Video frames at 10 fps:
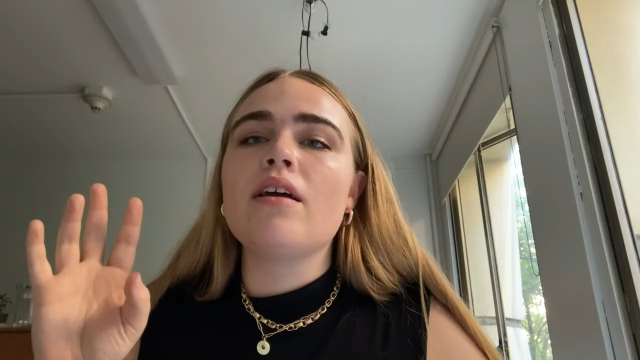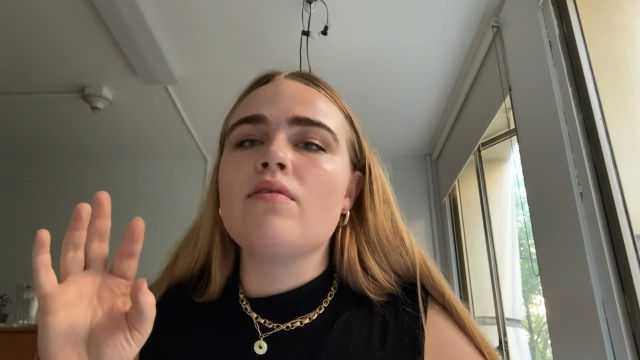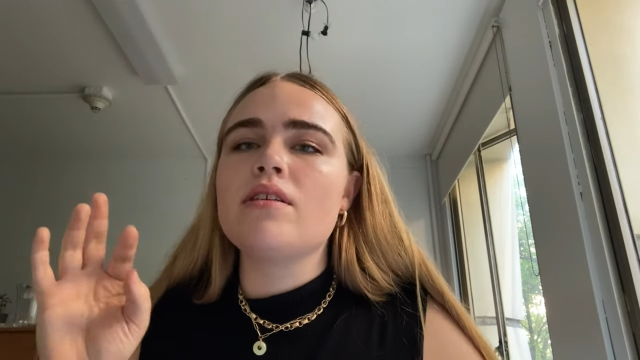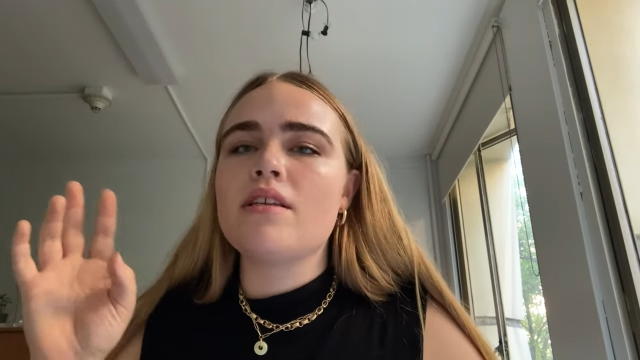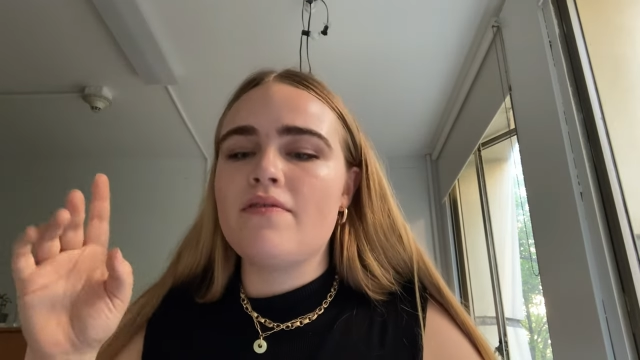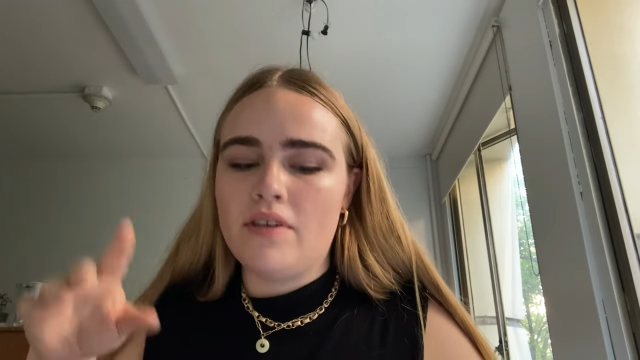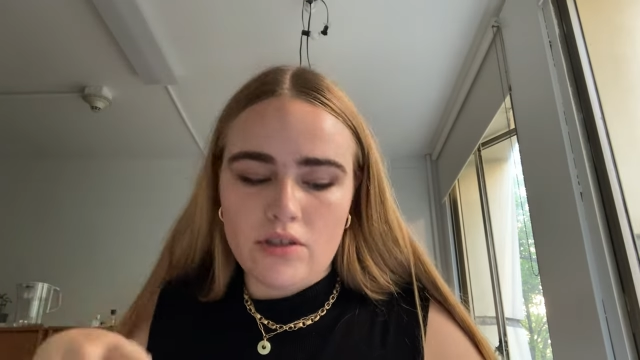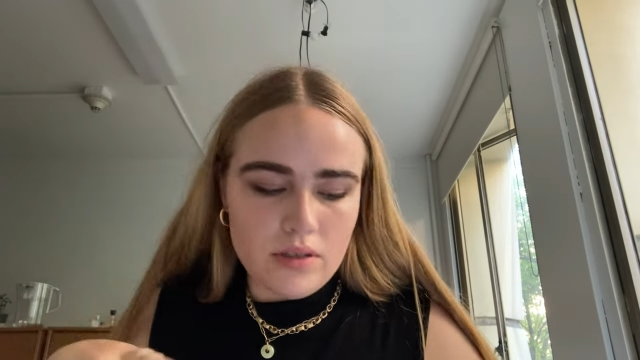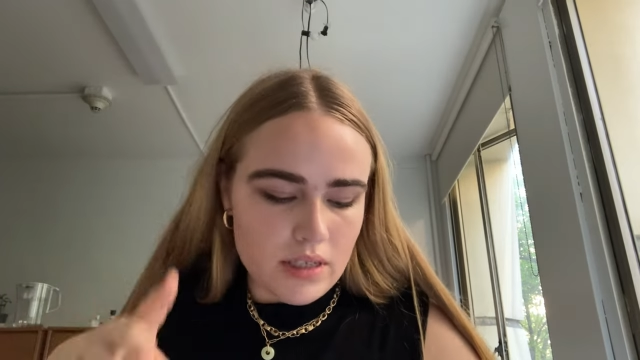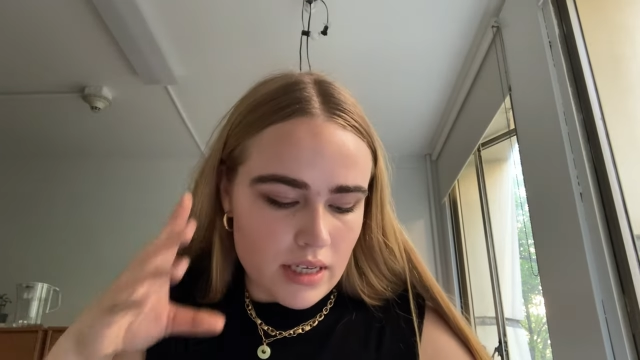It was the
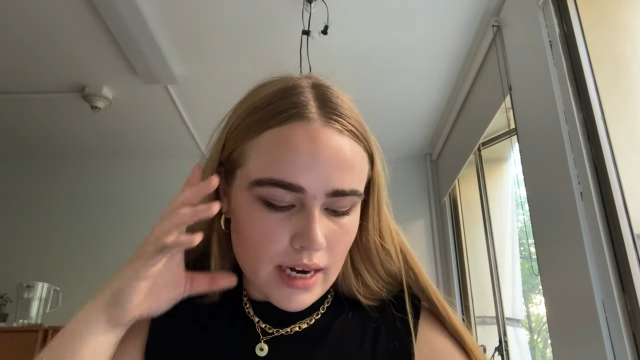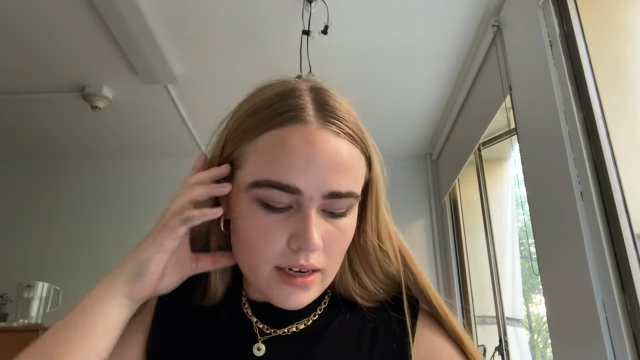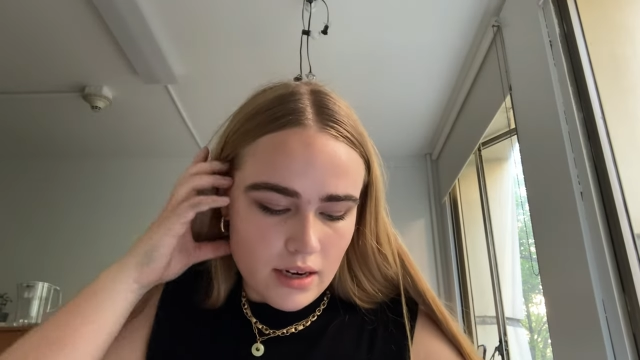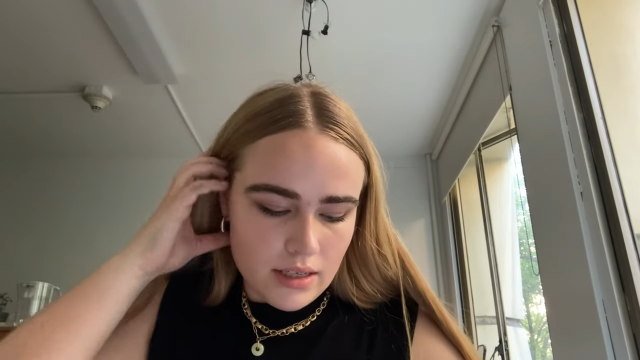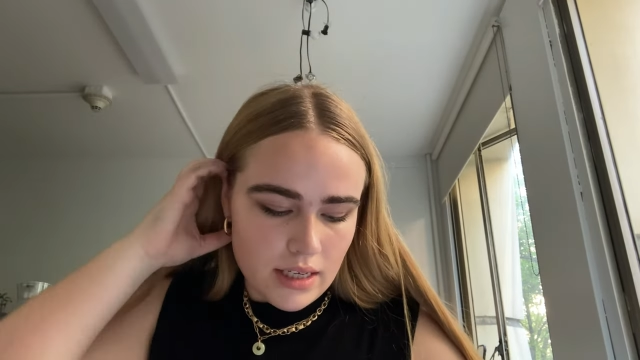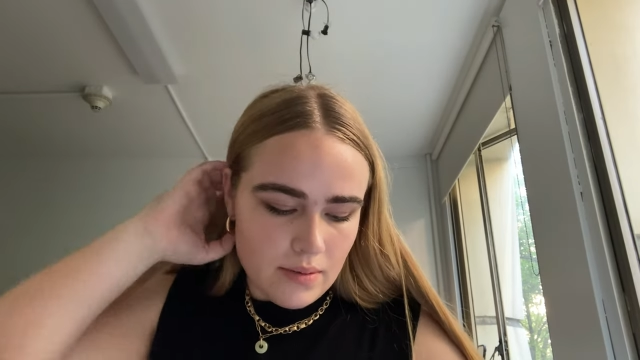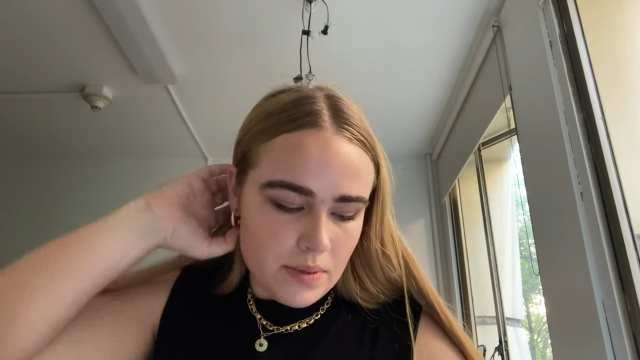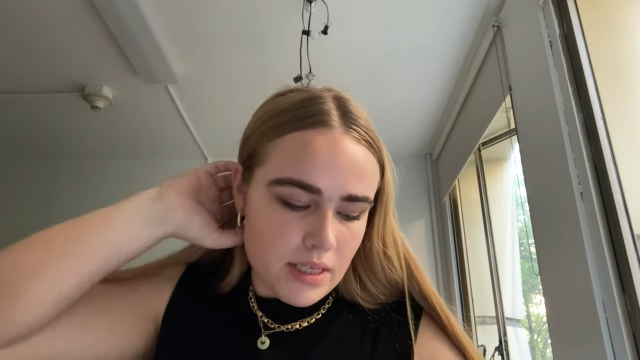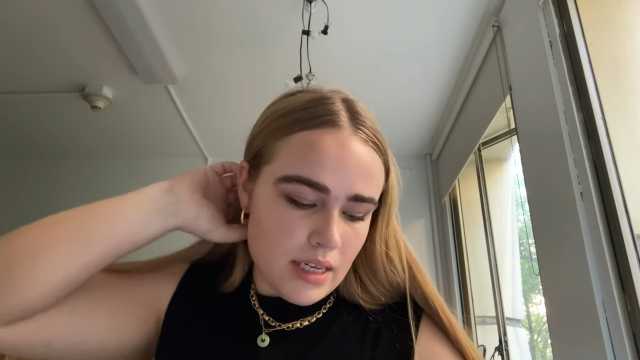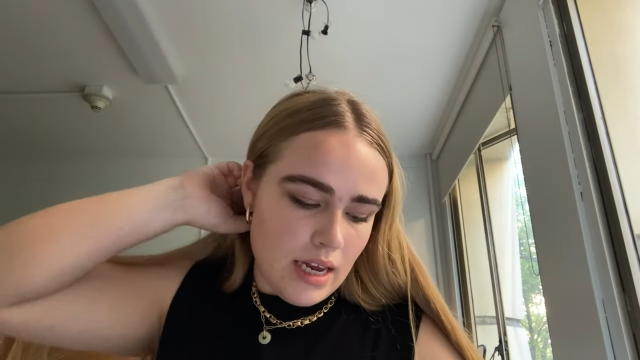visual design
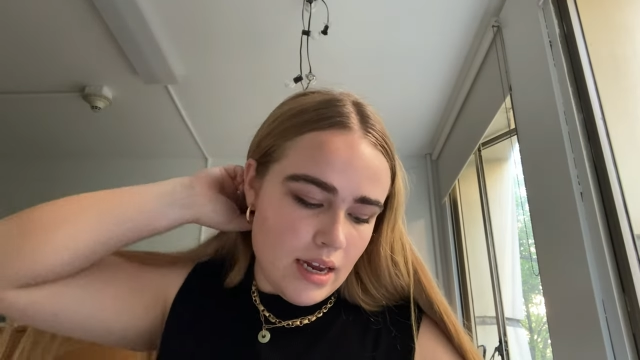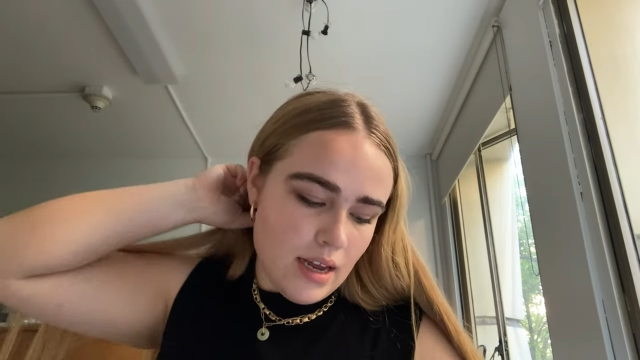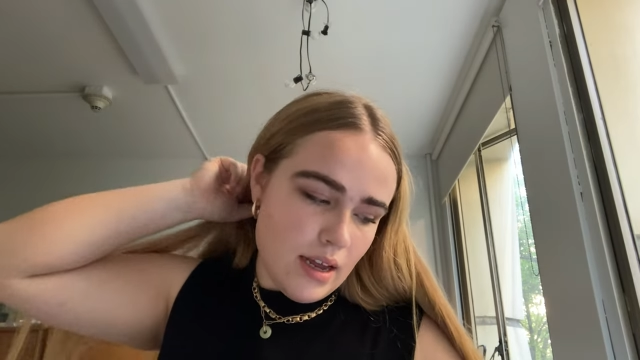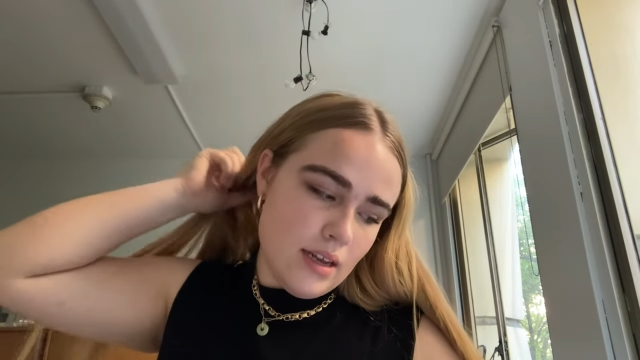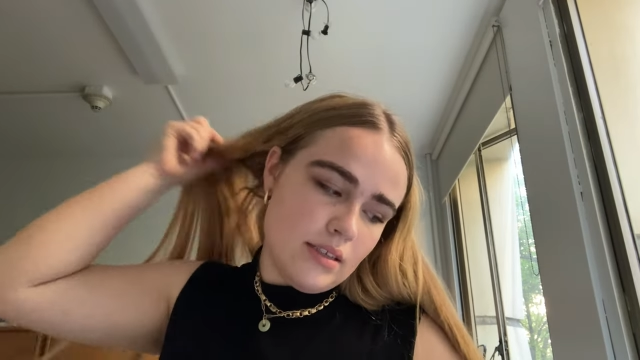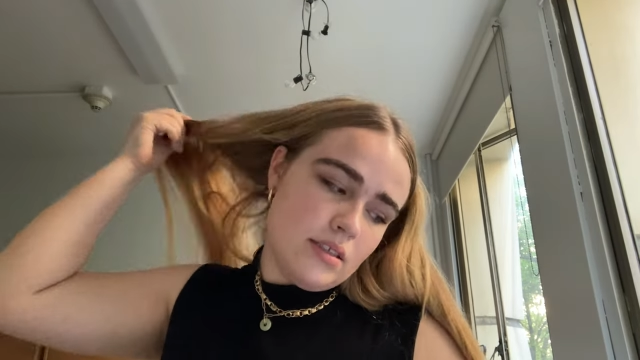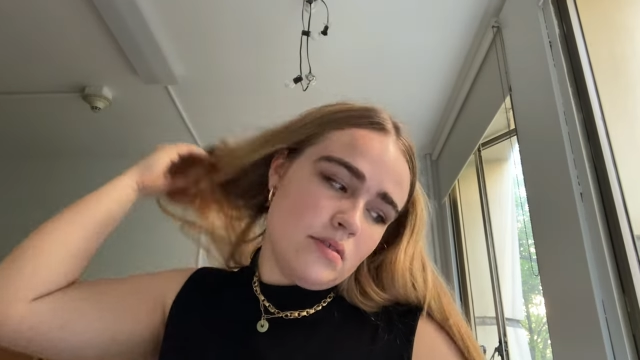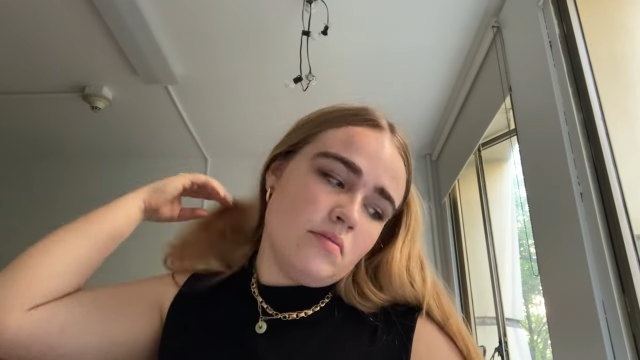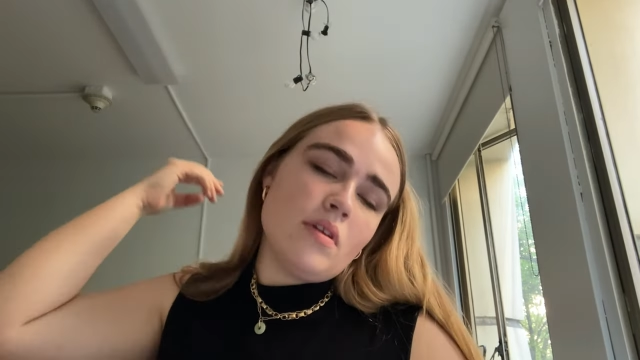concepts and